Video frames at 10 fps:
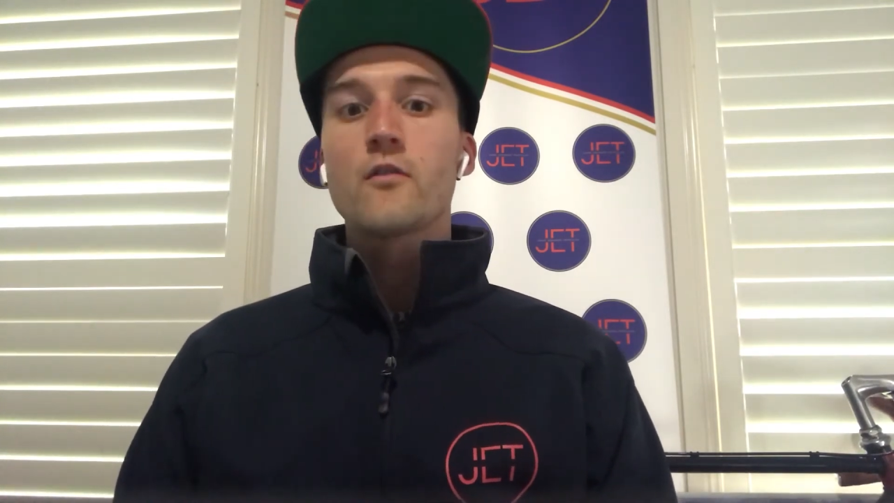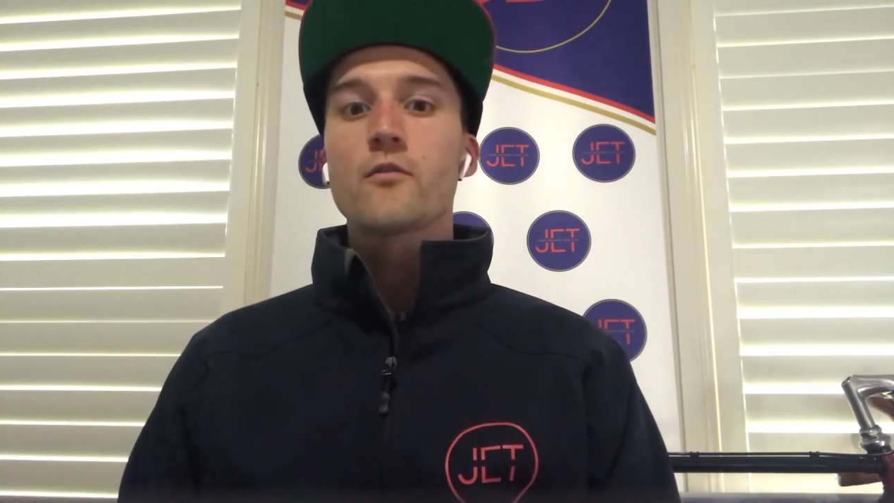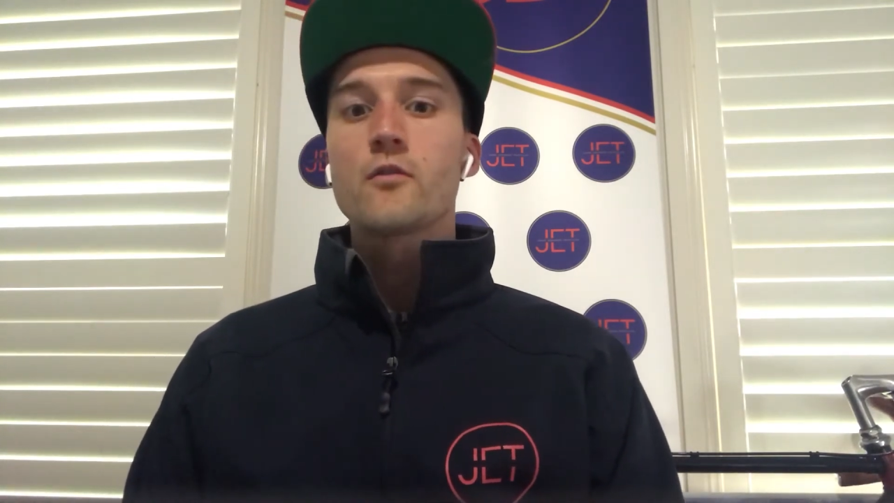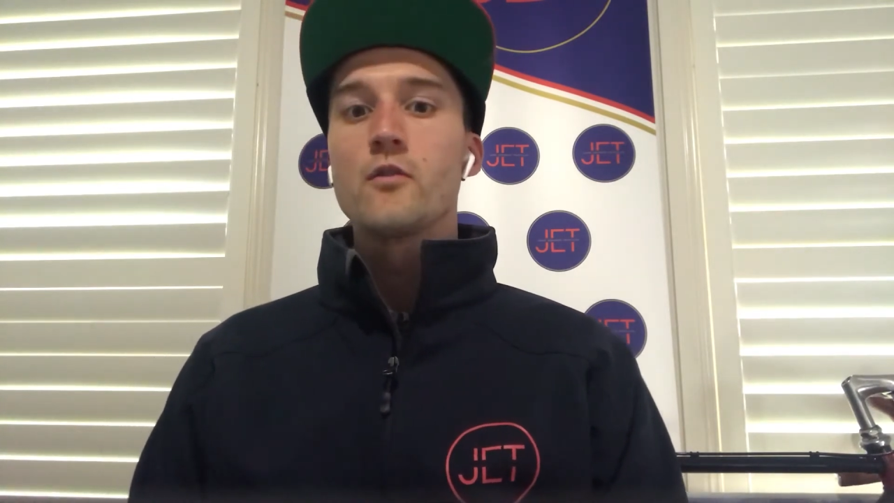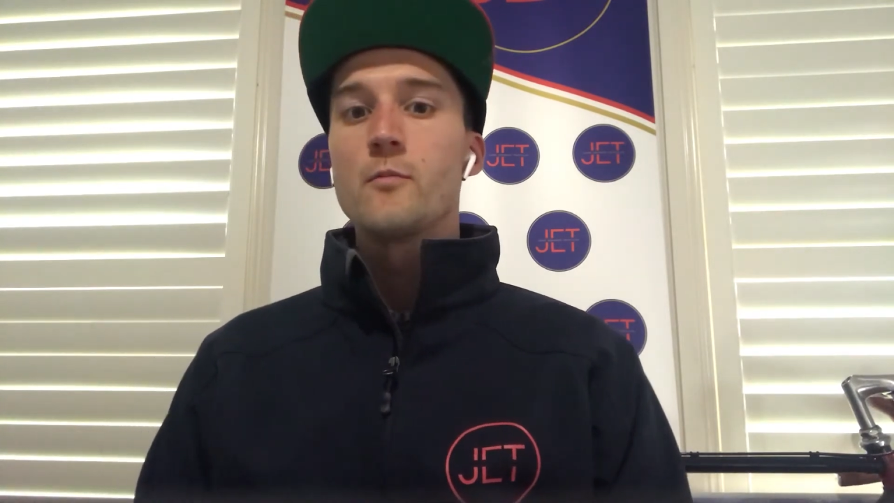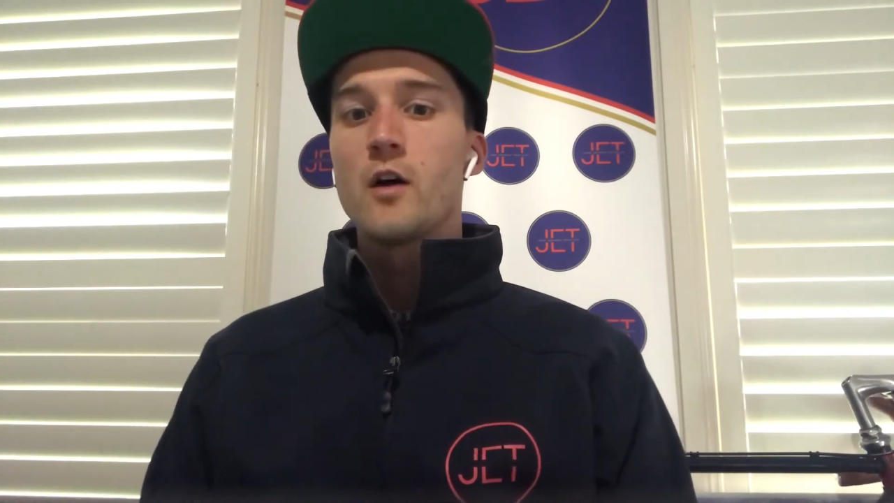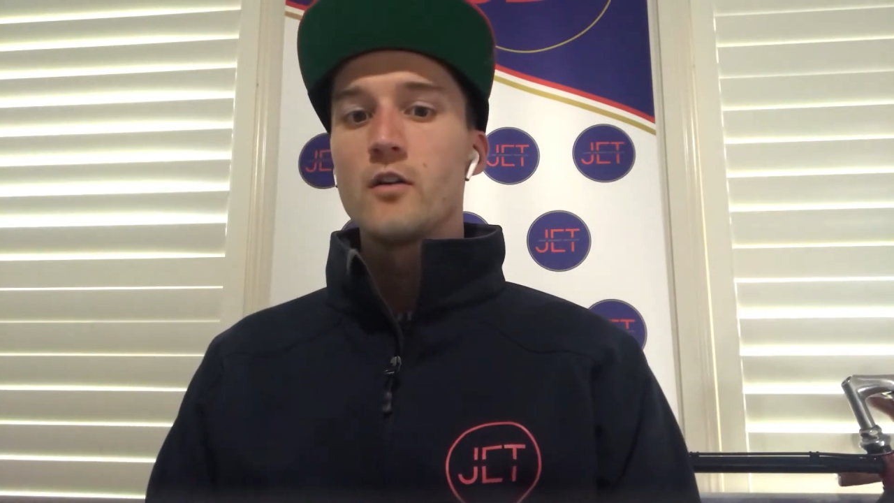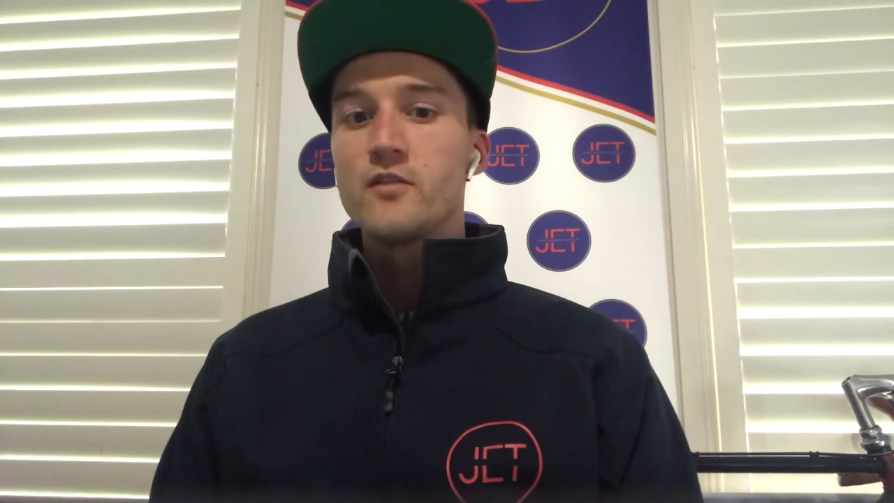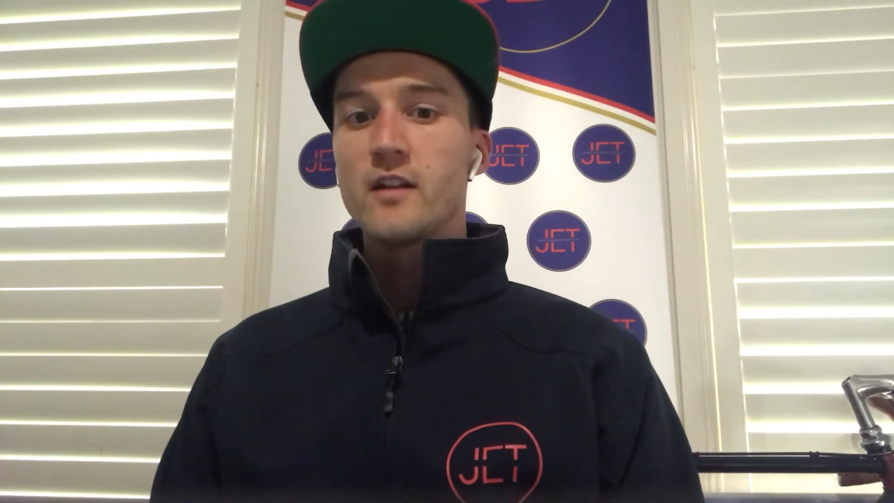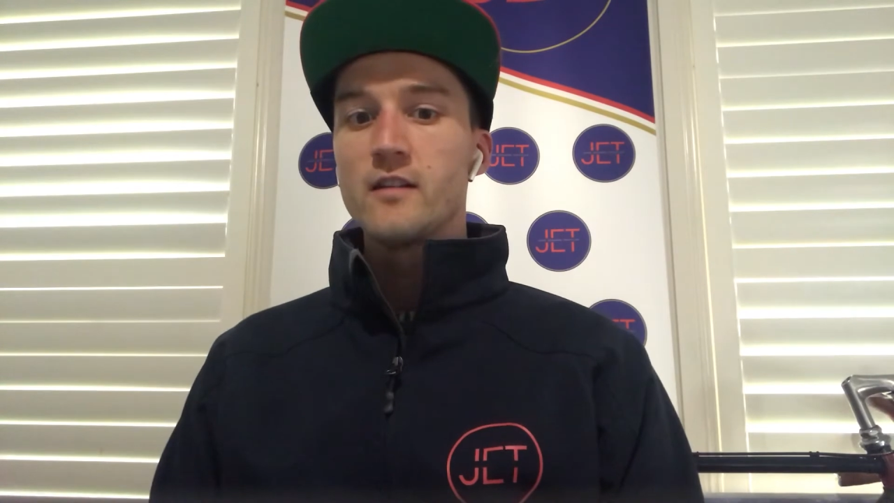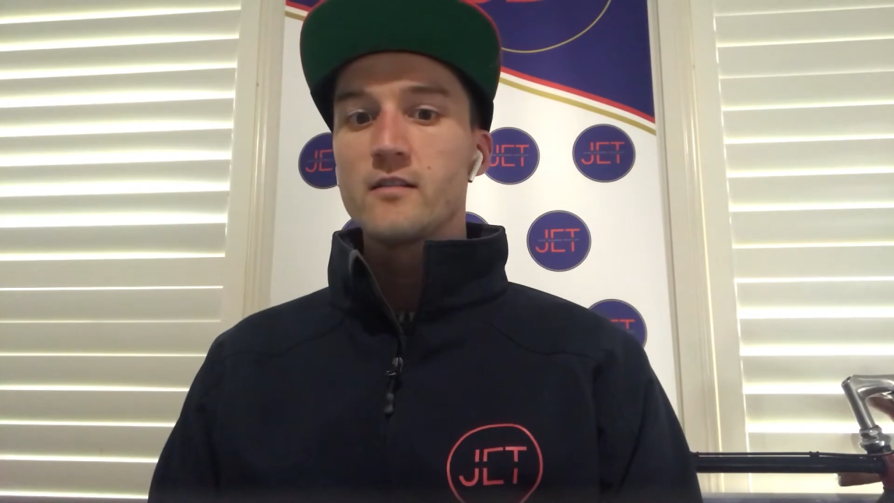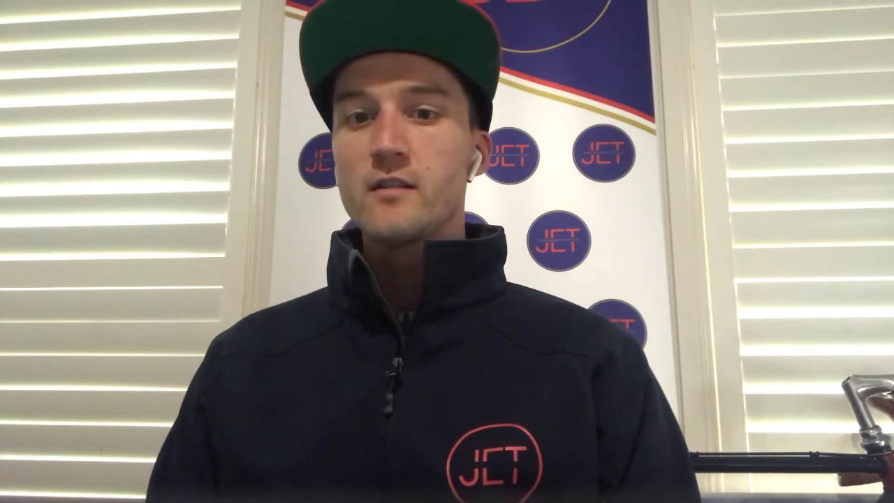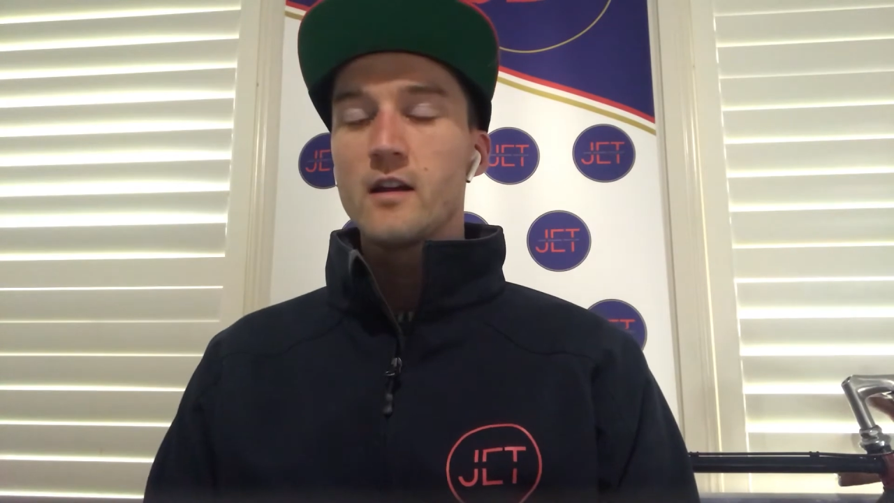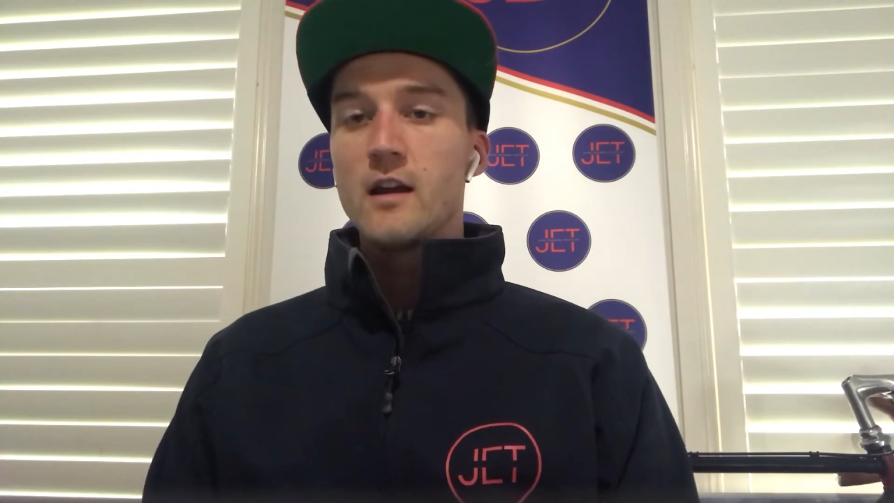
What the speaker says: through the post-season